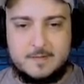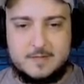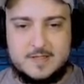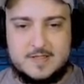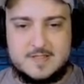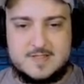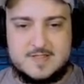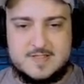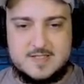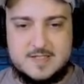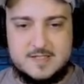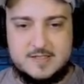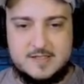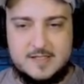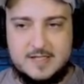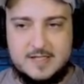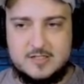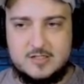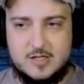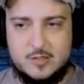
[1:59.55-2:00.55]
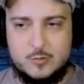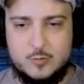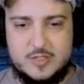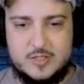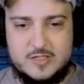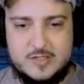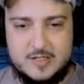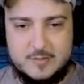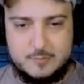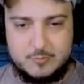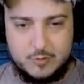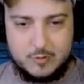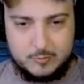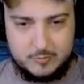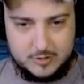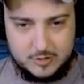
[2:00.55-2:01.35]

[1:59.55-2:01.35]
Let's see. That guy, we did probably